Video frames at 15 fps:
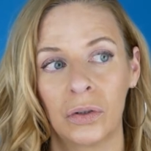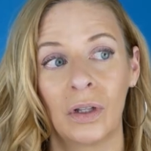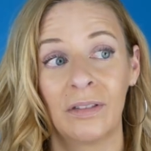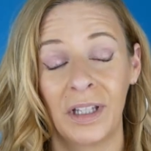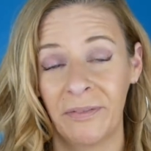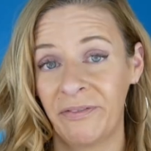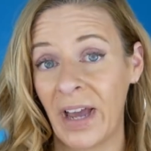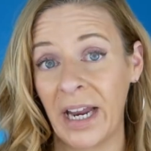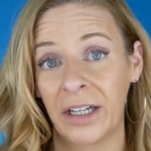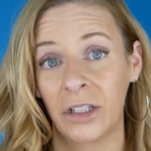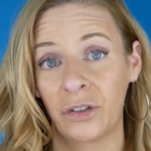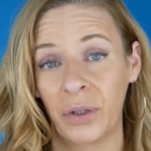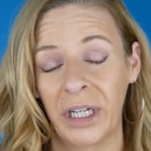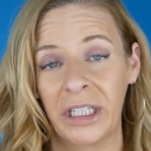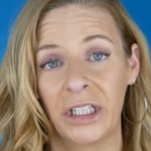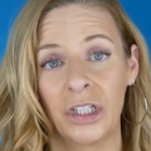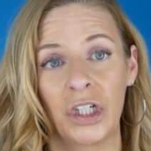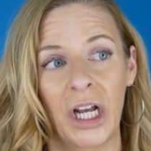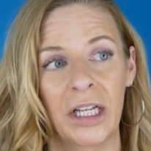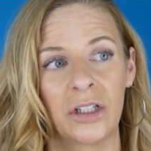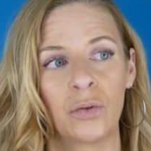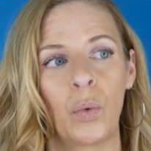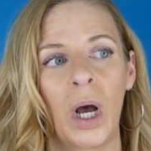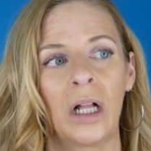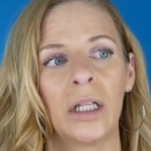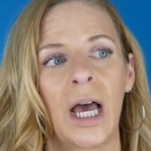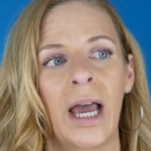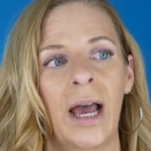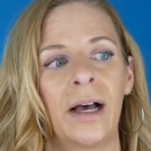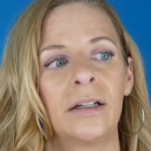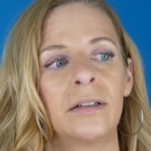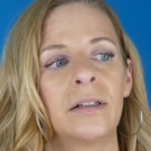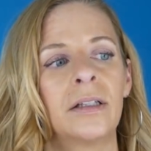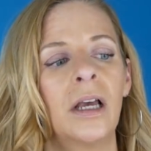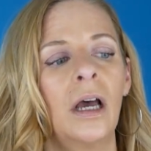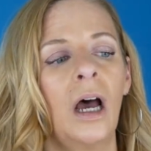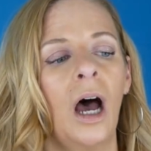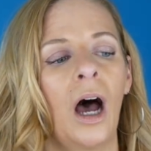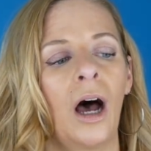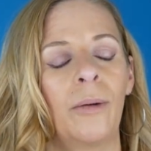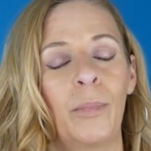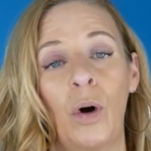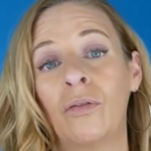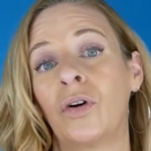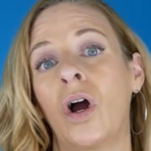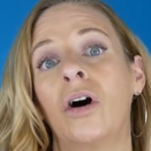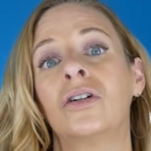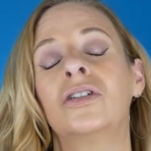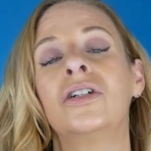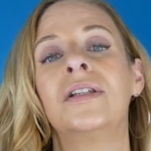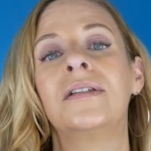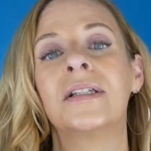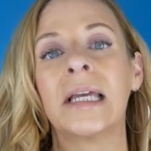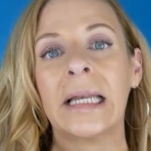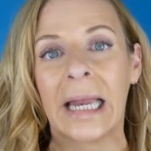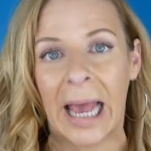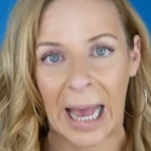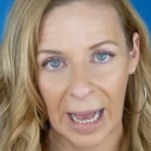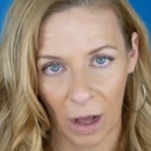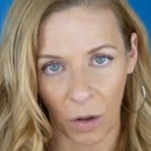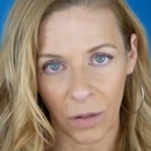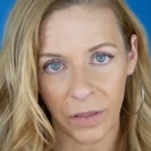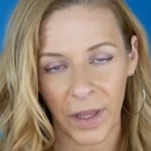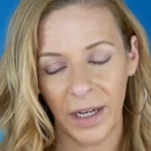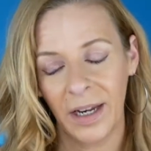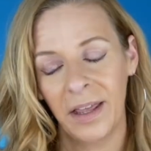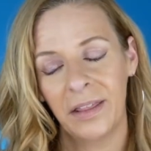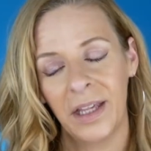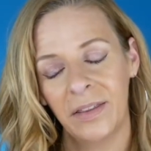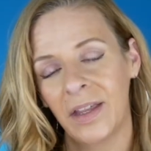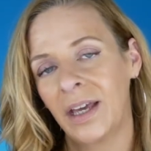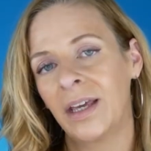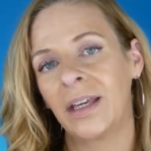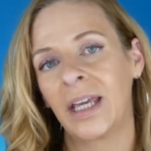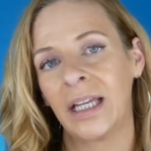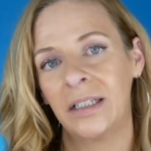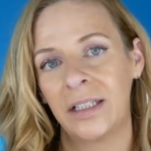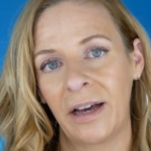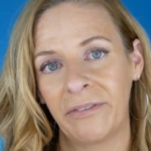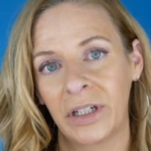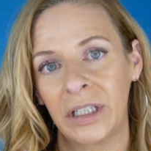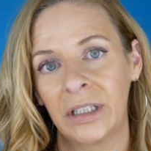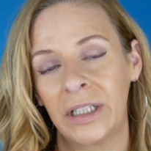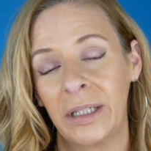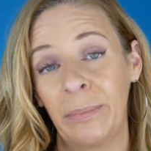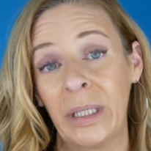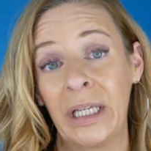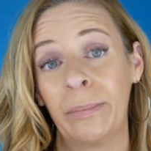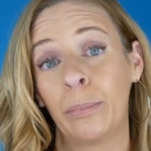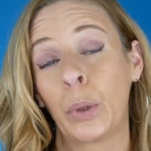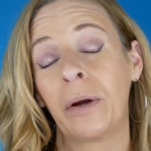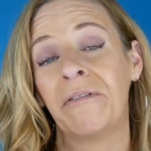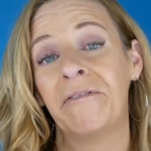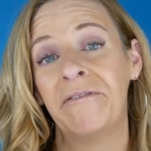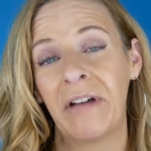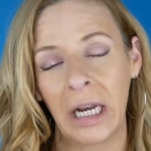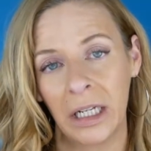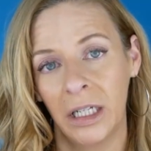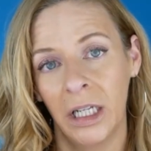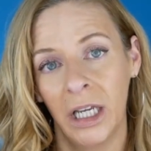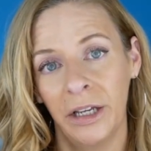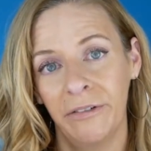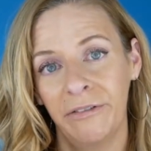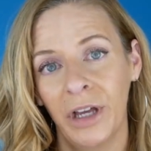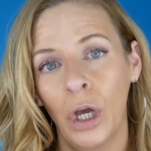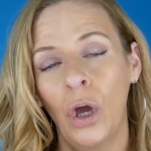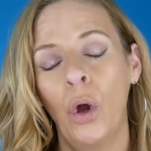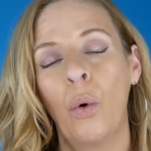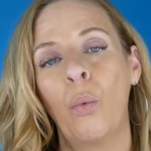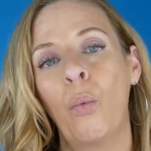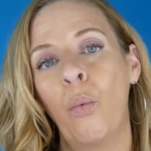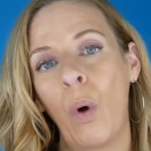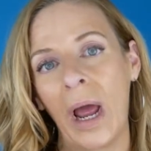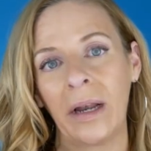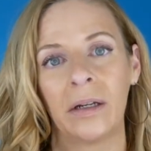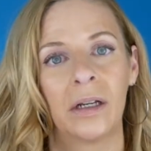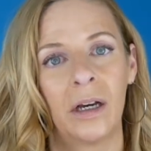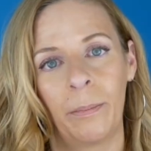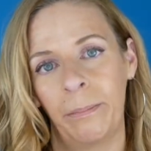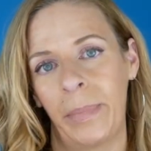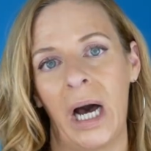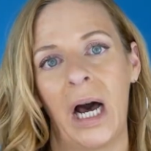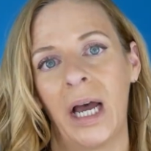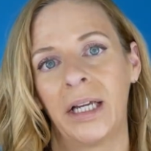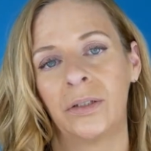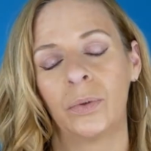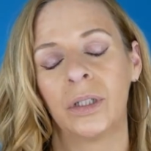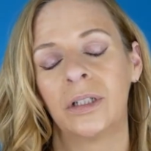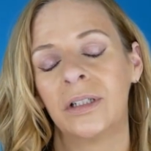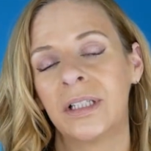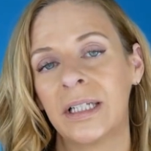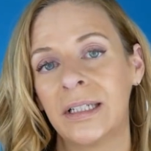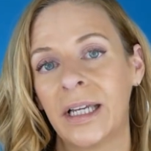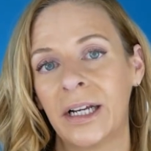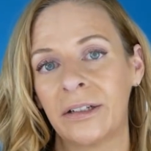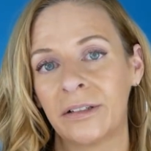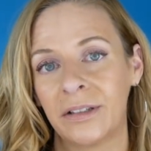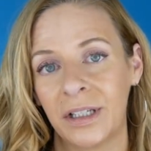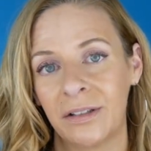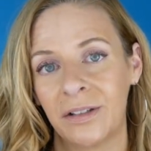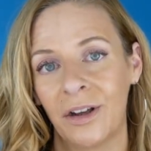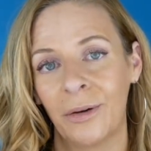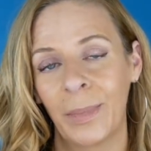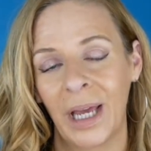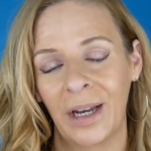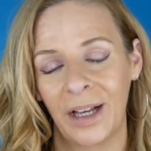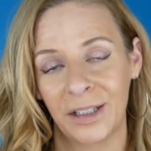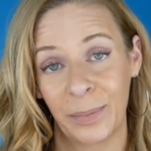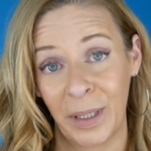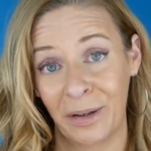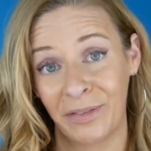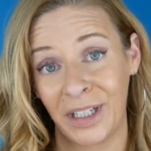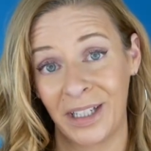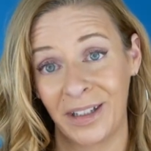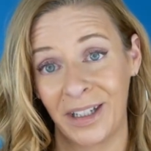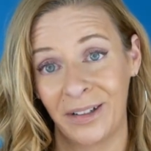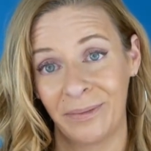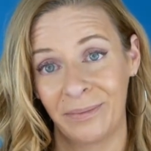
lymphatic drainage as well as overall good skin health. And I think that it can definitely be preventative when combined with a good skincare system and SPF daily.